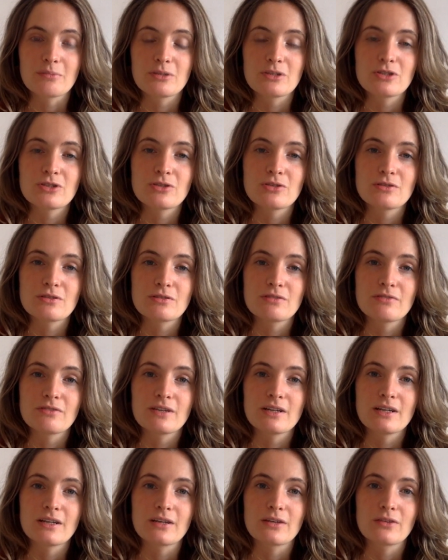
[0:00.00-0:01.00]
but due to
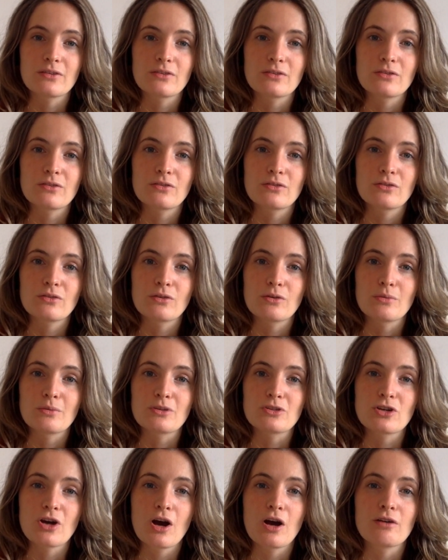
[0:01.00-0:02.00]
feeling so
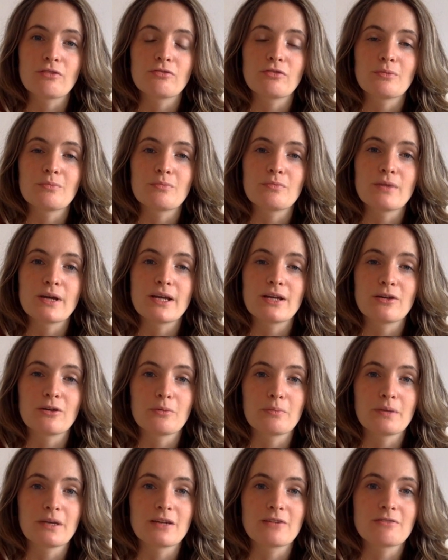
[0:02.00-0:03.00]
much hurt from it
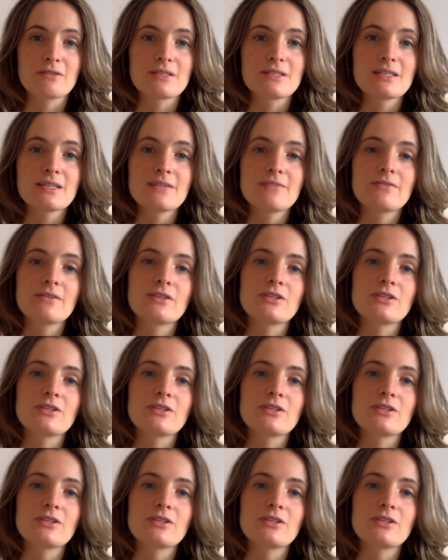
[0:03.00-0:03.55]
not being received,